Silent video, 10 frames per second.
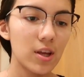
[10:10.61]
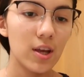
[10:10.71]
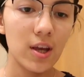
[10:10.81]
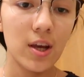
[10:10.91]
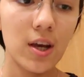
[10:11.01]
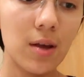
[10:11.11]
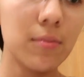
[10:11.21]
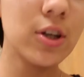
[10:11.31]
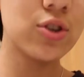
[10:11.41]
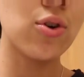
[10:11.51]
And
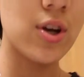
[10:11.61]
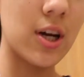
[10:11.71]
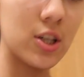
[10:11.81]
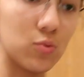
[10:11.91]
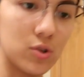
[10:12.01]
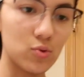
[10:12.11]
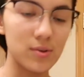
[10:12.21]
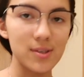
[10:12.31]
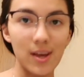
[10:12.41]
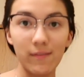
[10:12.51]
I'm gonna show you guys which
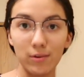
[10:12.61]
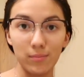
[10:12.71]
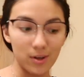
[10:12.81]
ones I have in